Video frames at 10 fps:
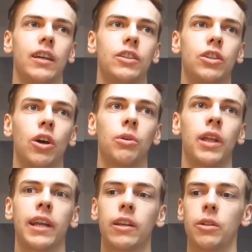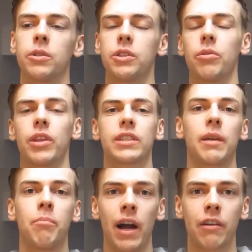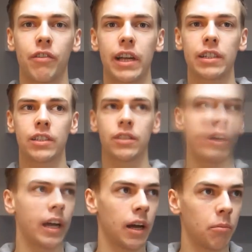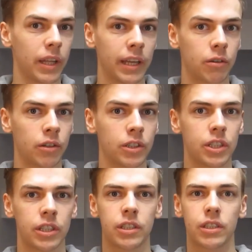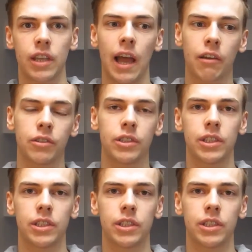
So that includes doing things like back raises, oblique crunches, side